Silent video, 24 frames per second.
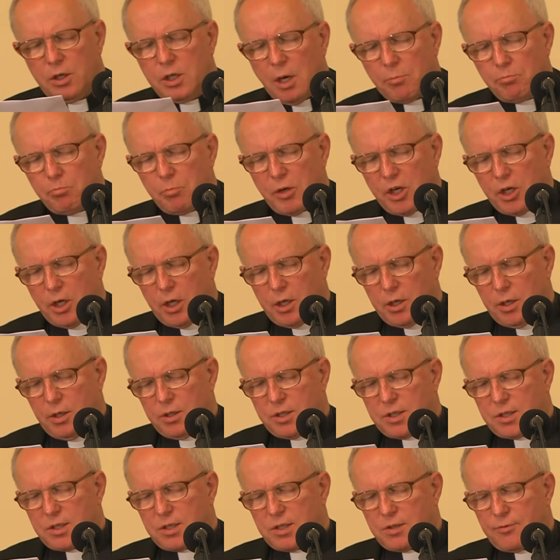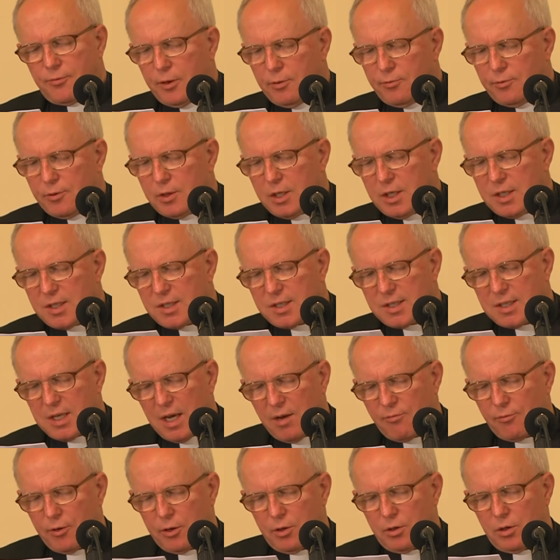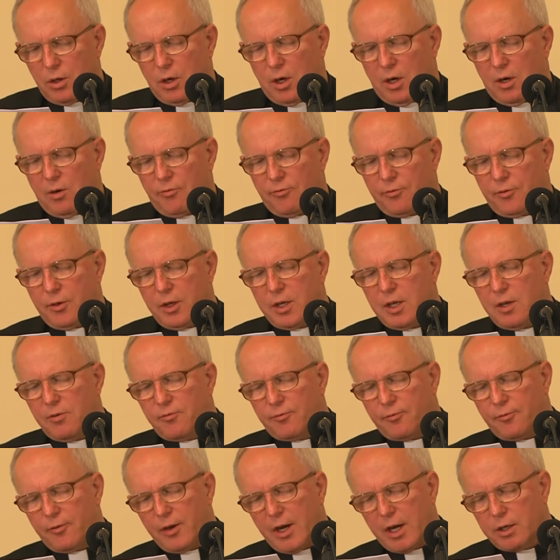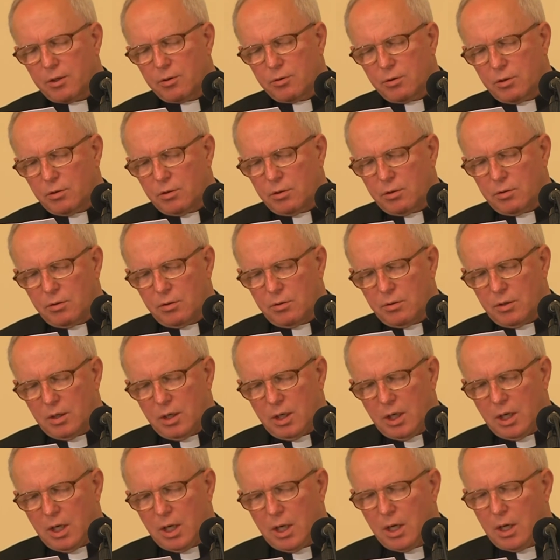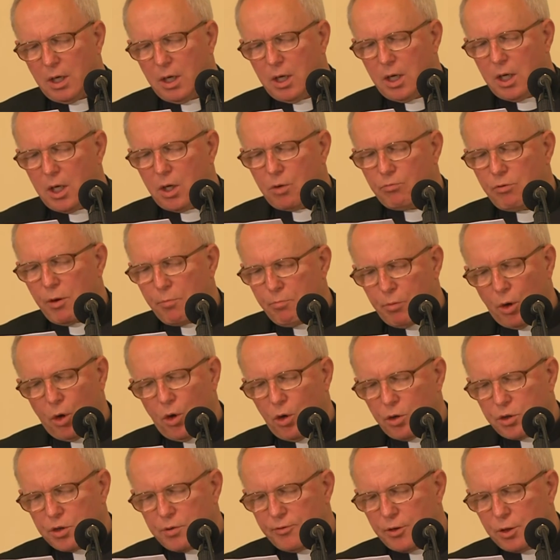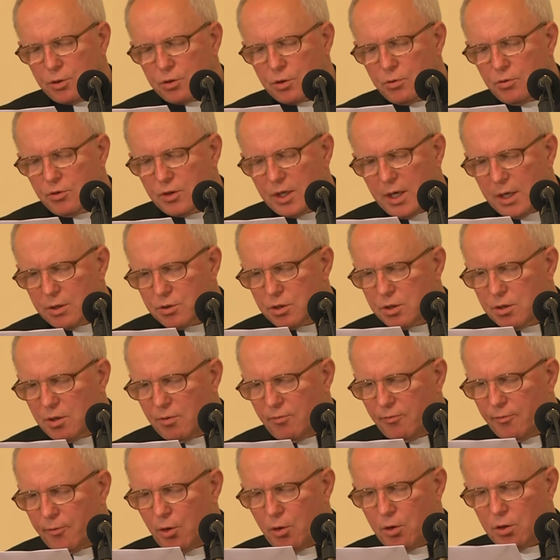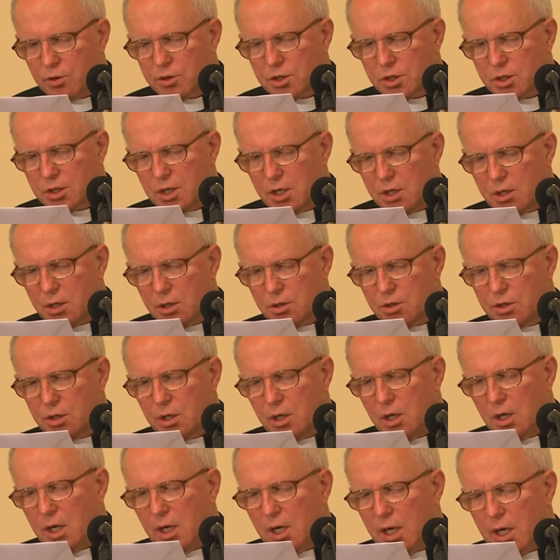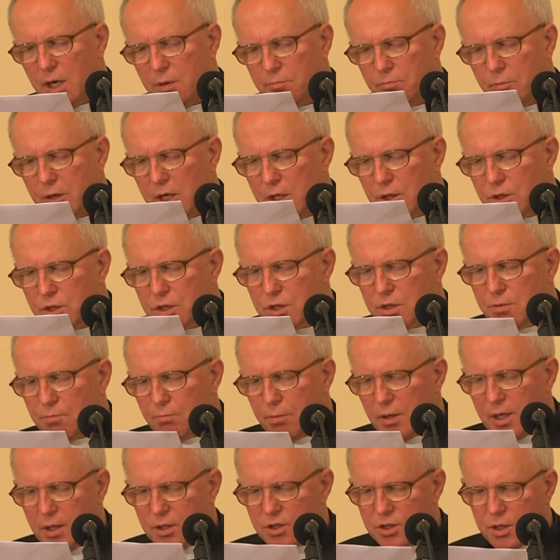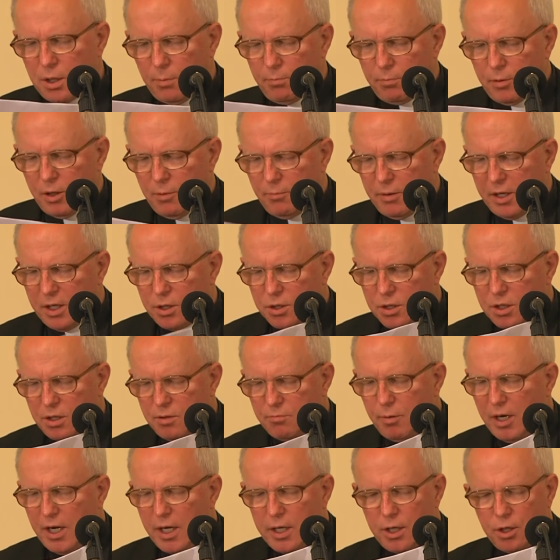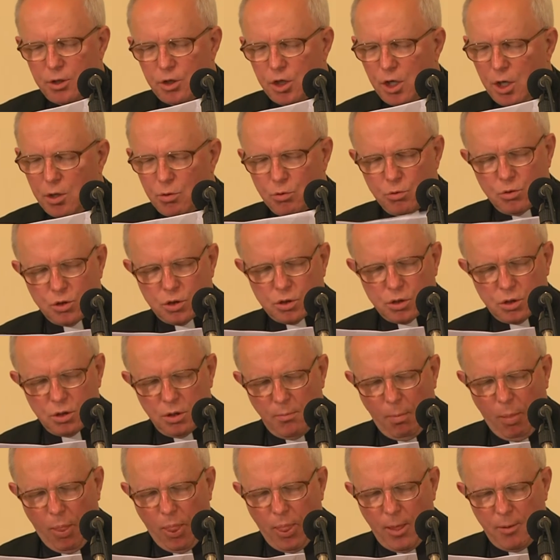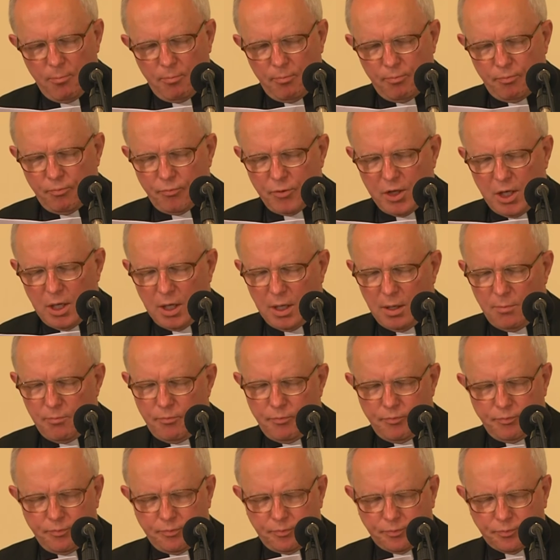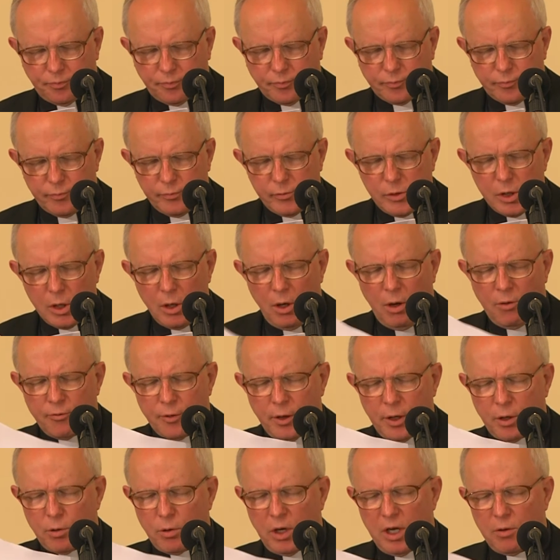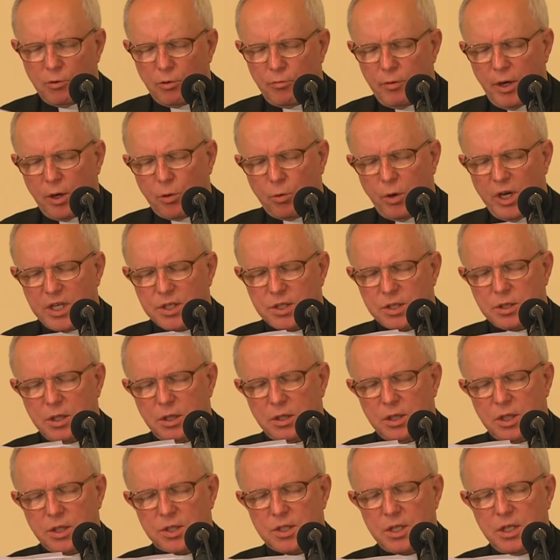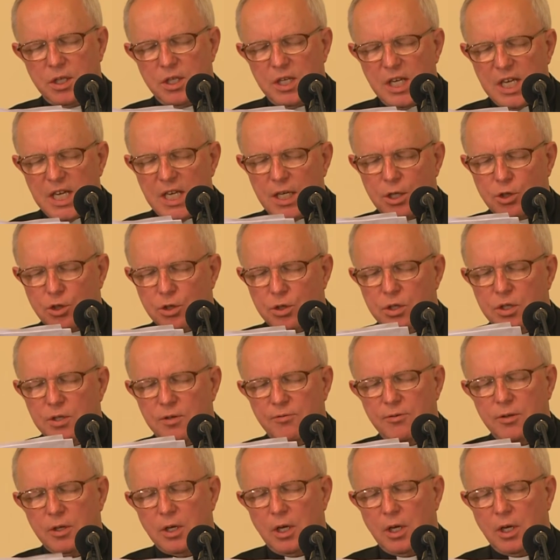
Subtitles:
Number 57 of the final report of the 2004 Synod had been supplemented by a note of request that there's a need to